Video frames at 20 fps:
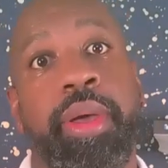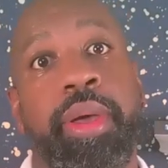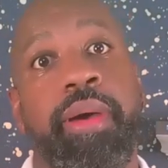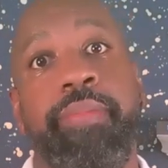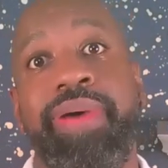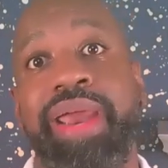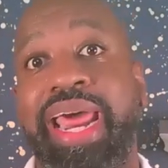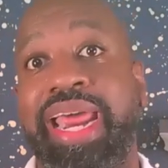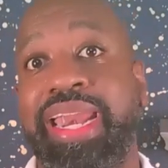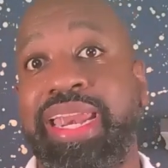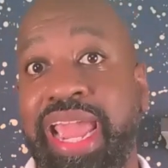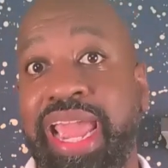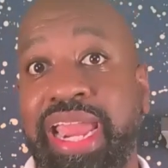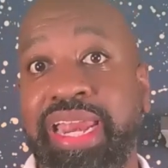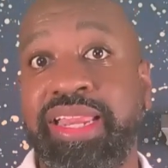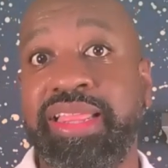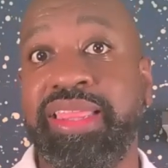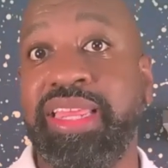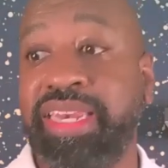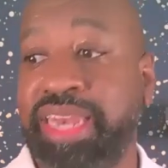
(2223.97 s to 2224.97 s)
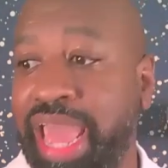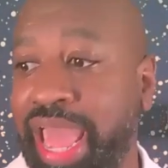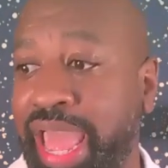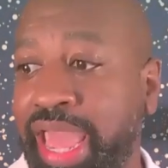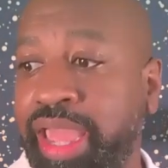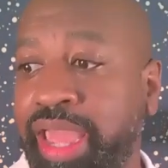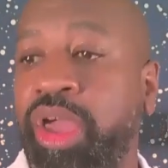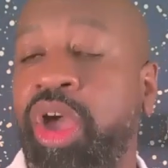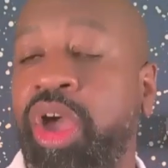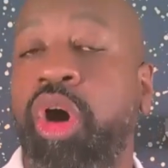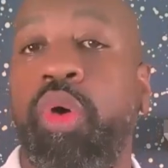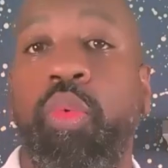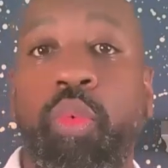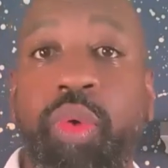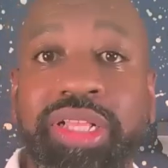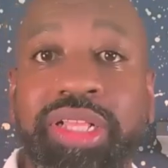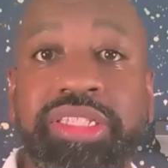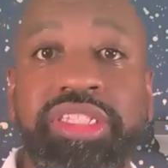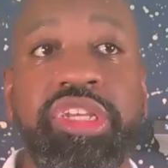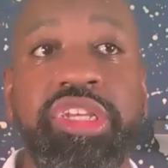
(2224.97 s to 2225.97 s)
But at the end of the day,
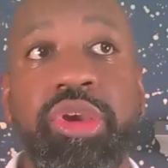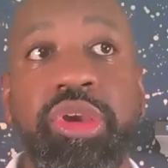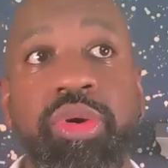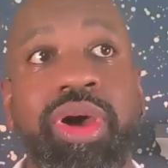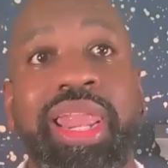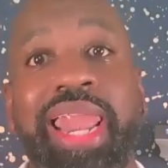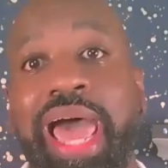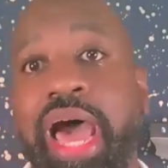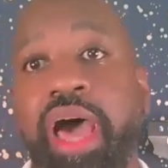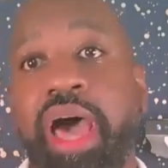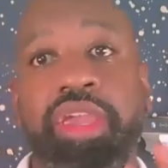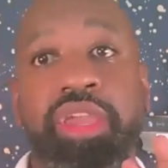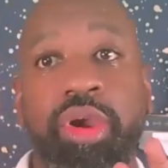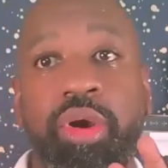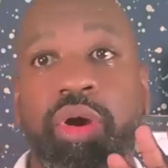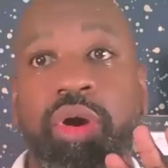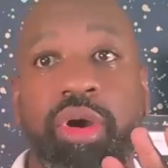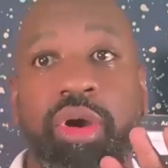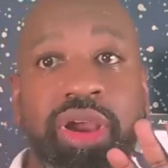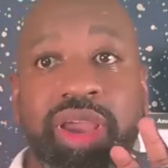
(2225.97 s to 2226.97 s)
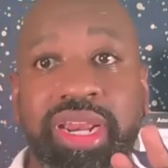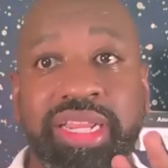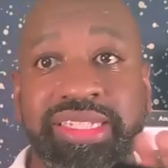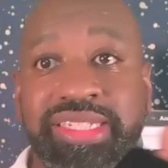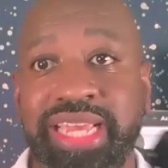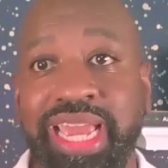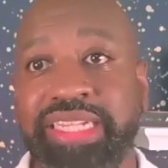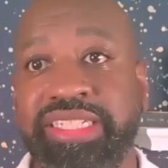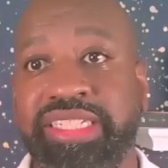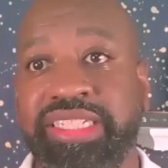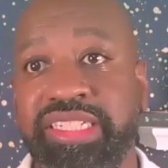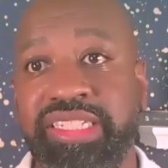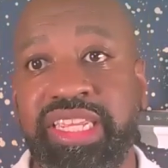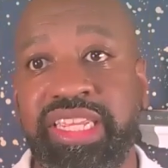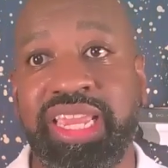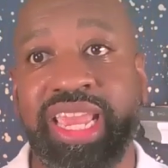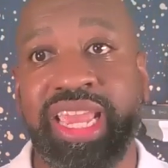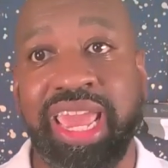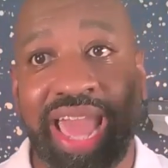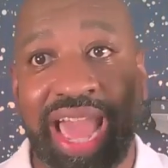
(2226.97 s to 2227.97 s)
once you allow your organization to
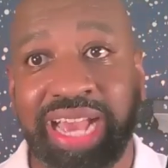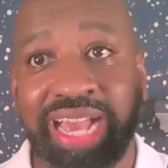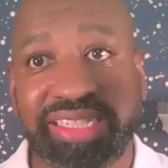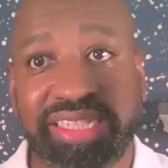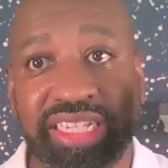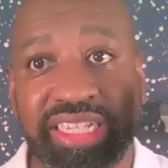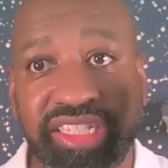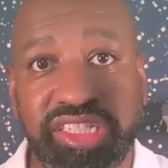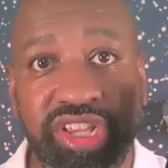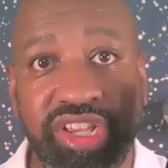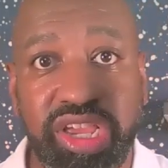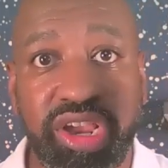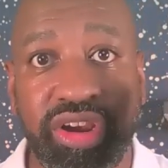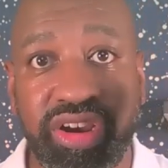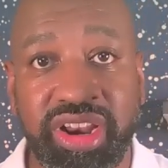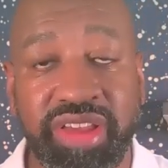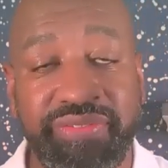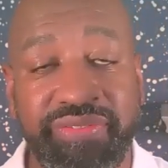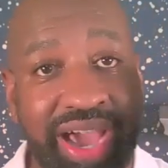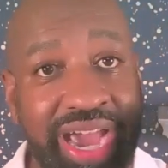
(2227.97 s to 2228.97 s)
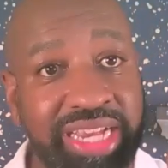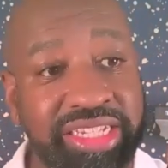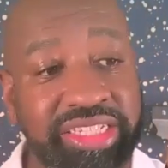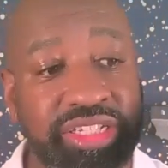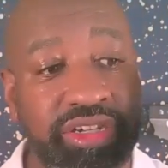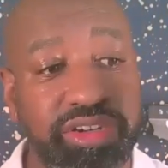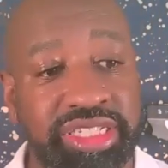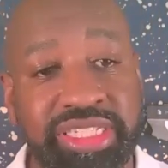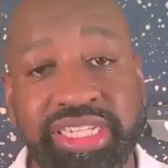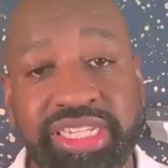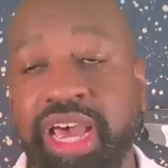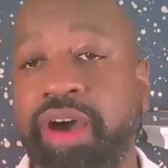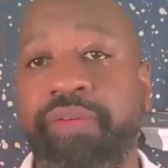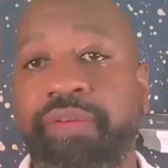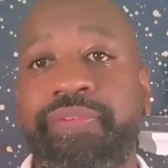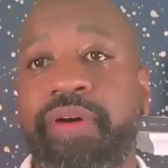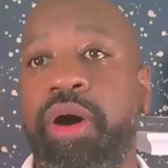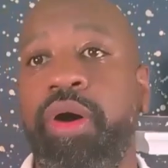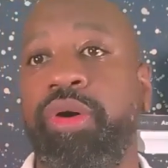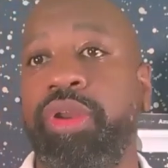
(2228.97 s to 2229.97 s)
get access to your device, your cell
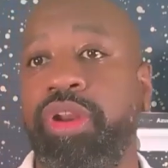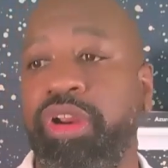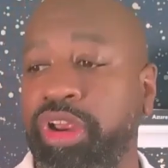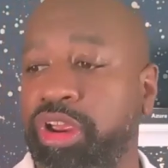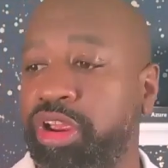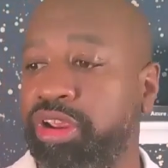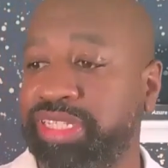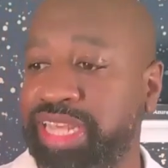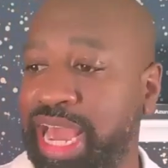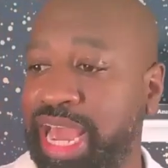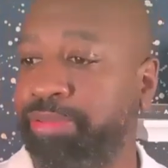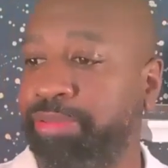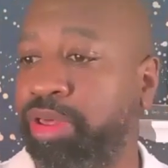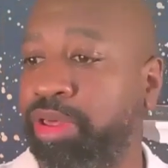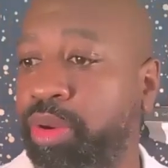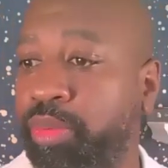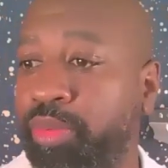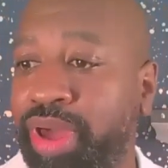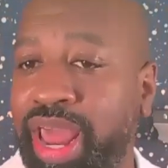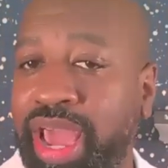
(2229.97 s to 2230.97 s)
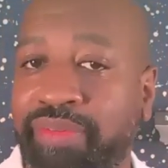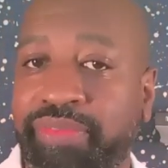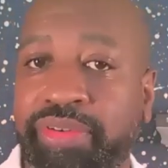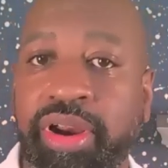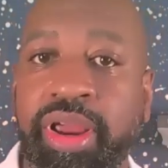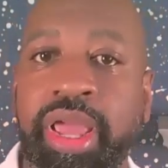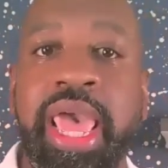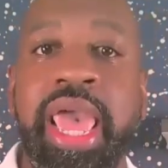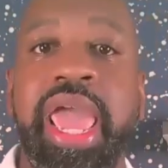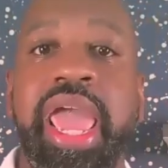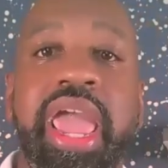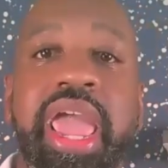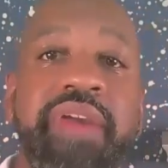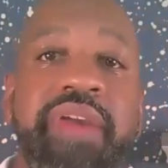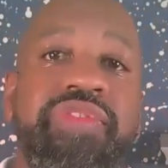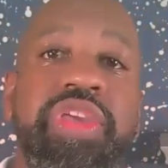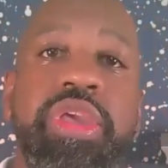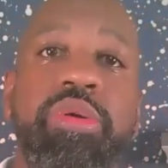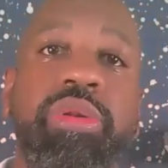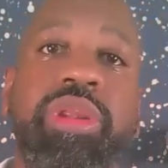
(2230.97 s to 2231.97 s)
phone or your tablet or whatever,
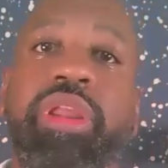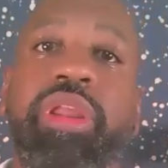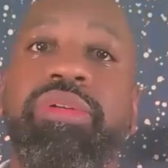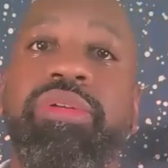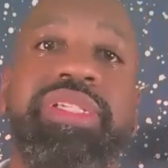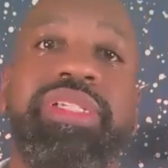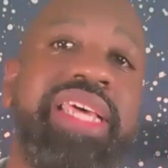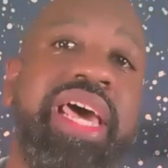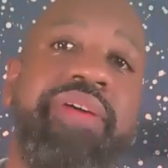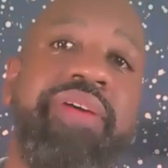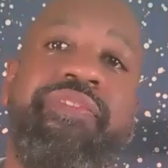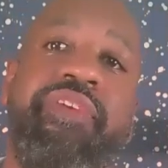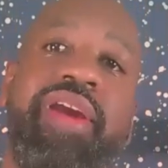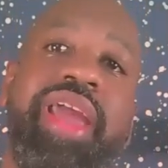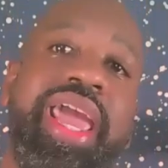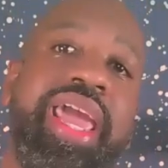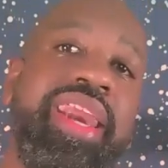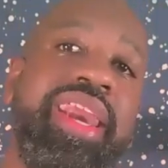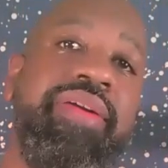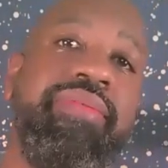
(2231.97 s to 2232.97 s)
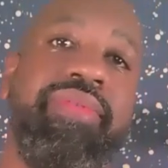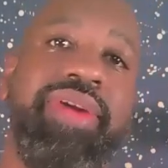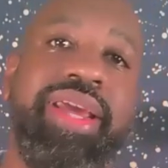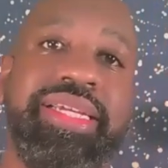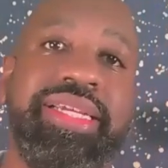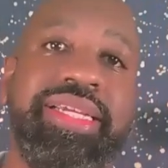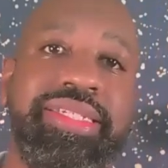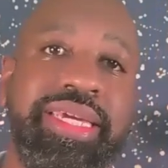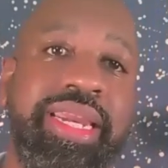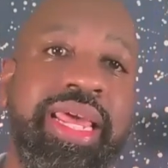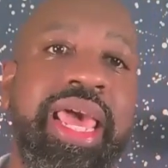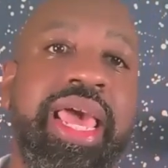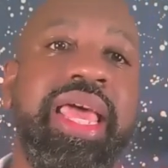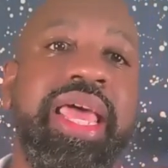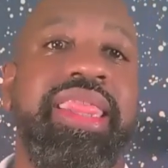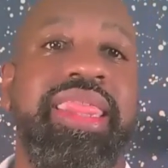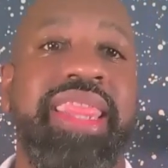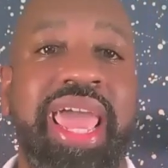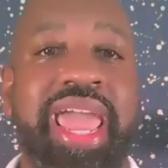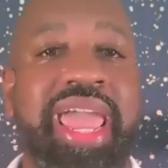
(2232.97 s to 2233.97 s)
if you lose that for any reason,
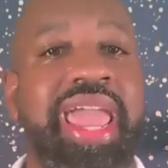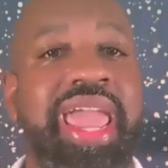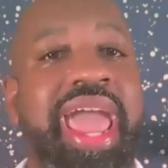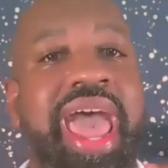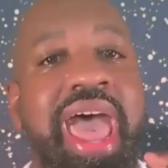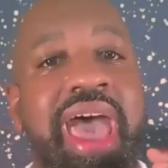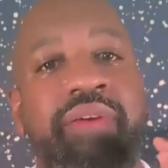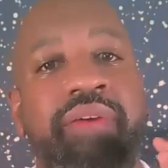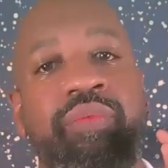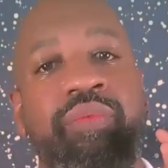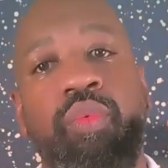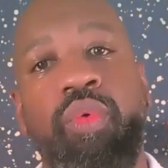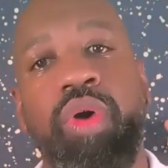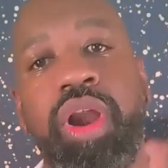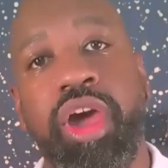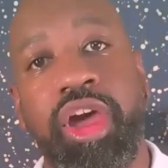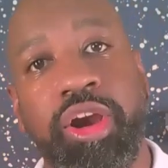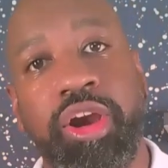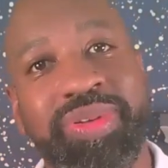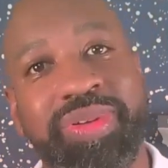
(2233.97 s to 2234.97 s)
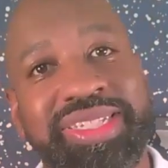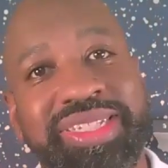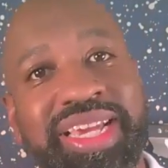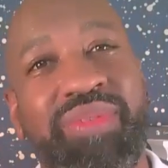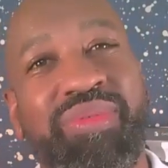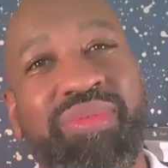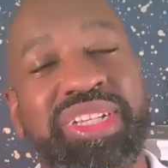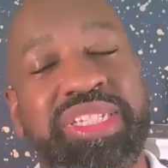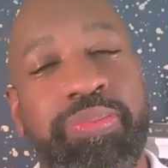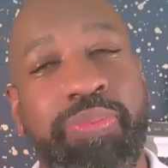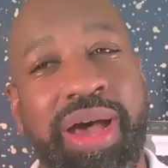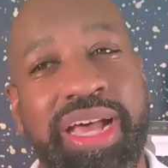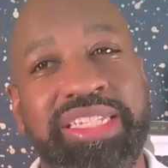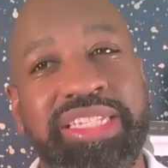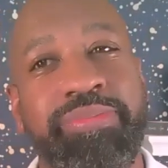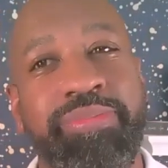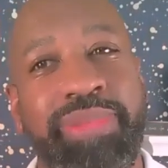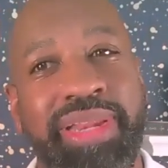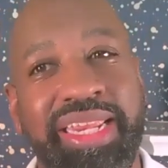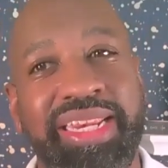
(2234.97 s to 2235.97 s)
they have 100%
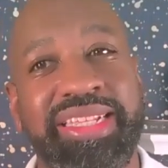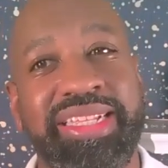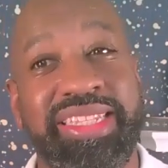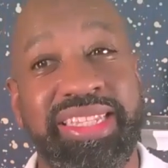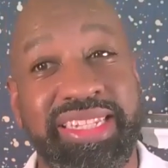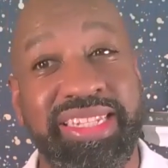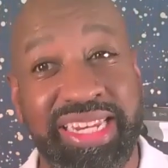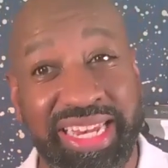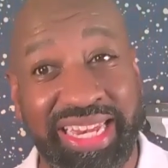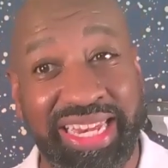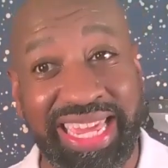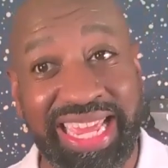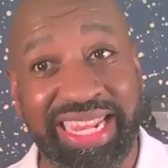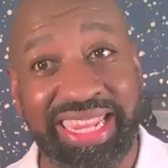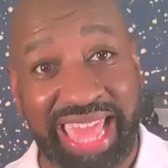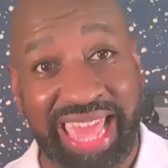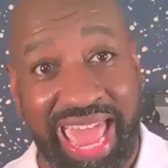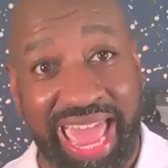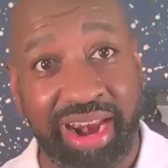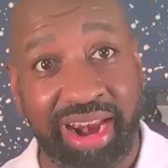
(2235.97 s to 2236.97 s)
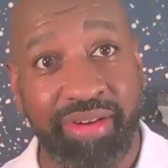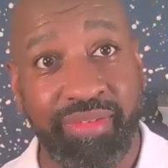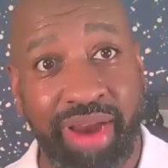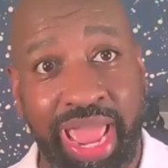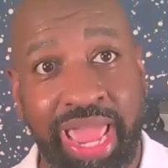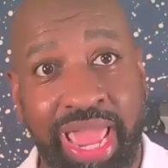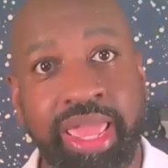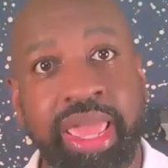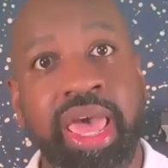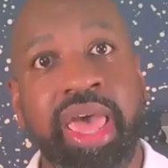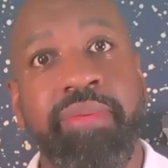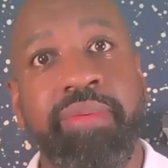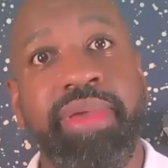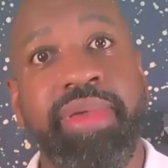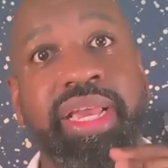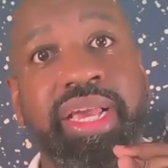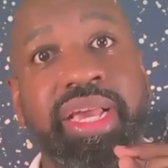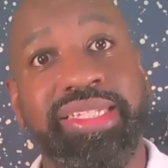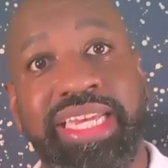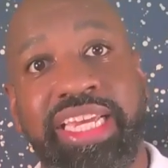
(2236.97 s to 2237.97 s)
responsibility to delete that, right?
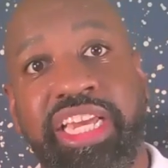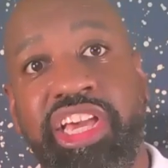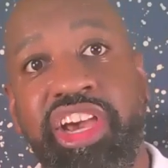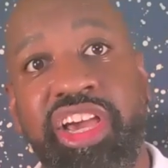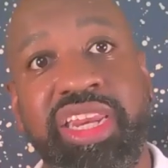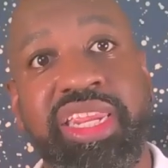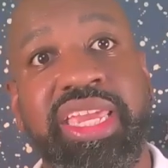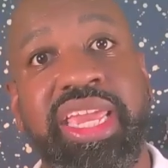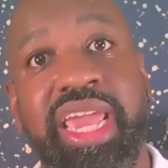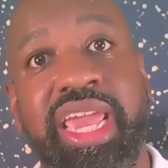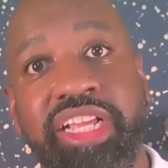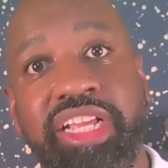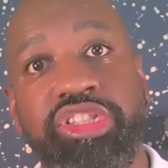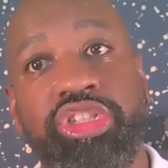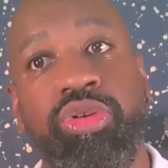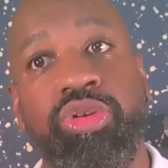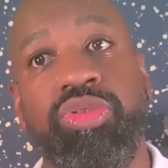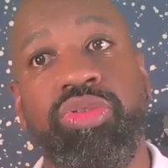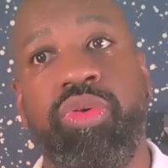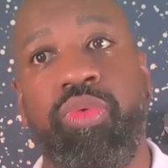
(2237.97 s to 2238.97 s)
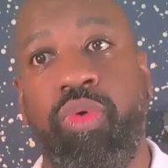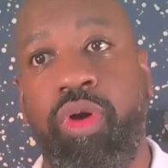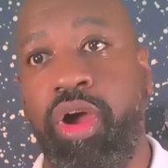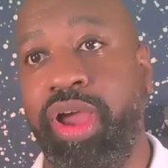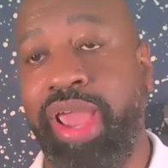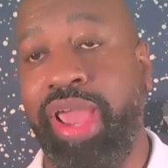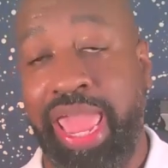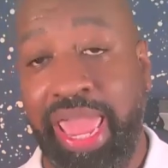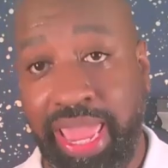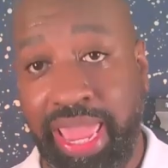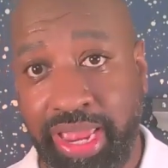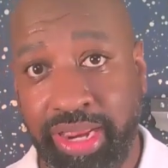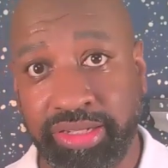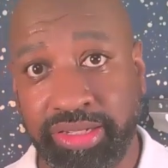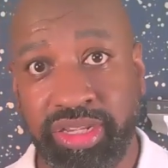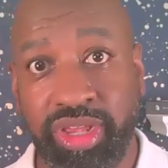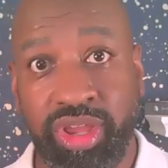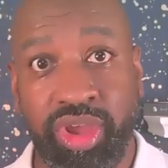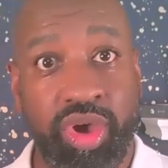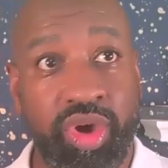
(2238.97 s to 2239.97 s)
Because it could get into the wrong hands.